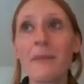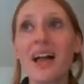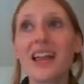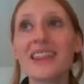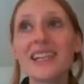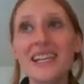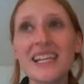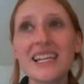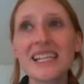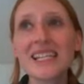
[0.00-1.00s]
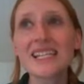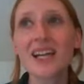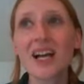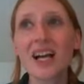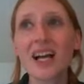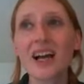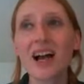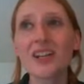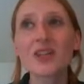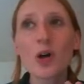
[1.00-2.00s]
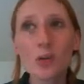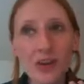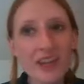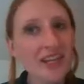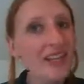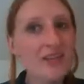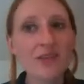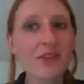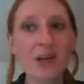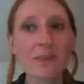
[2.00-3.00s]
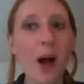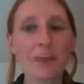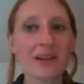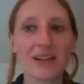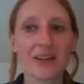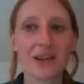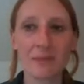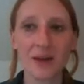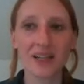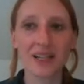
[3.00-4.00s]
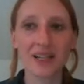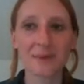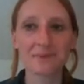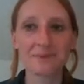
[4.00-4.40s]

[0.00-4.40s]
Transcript: These, I don't think these are very popular in America.